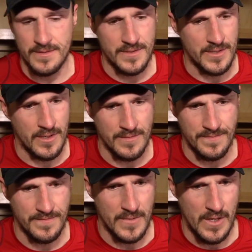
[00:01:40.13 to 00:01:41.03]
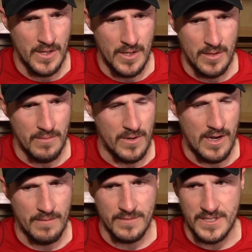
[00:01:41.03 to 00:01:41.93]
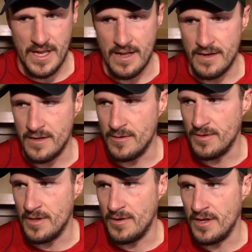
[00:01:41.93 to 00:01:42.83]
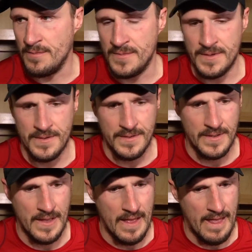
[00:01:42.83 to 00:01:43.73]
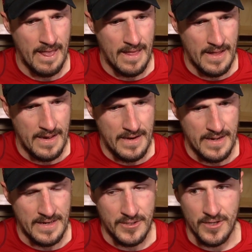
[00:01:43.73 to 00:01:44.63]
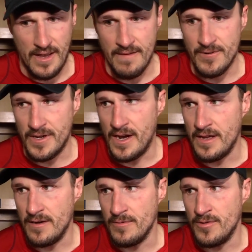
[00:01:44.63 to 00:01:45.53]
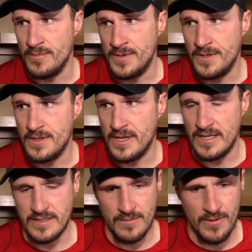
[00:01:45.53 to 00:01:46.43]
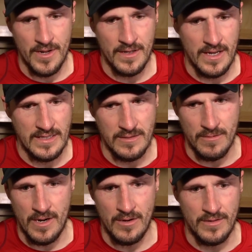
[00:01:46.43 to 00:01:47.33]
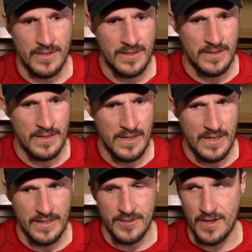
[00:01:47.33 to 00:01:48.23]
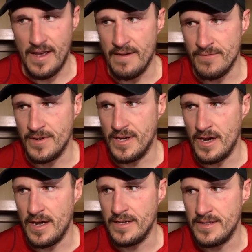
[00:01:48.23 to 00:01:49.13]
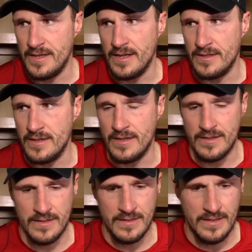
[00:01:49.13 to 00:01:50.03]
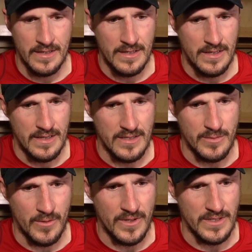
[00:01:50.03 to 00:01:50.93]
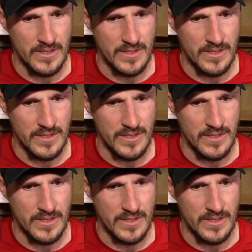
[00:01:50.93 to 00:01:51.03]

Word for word: So we're not standing here without him. And it took every guy in our room, guys that were in, guys that were out. It took every guy to get to this point.